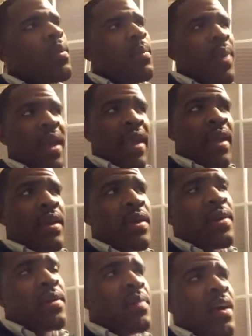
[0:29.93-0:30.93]
man,
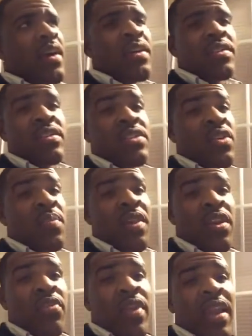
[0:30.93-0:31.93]
so
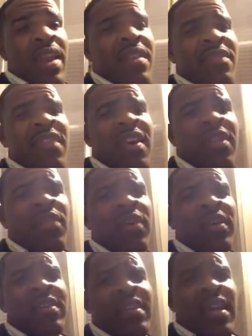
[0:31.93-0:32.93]
many great edifying
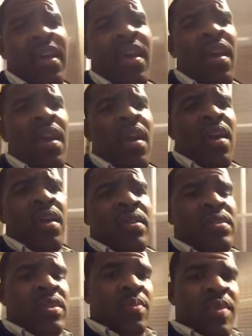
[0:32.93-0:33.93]
words that
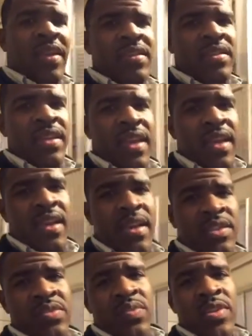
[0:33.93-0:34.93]
took place today, and
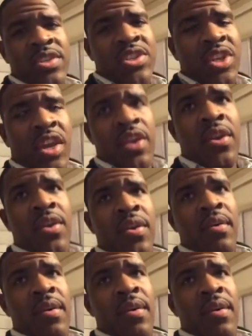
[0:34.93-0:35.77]
I just wanted to share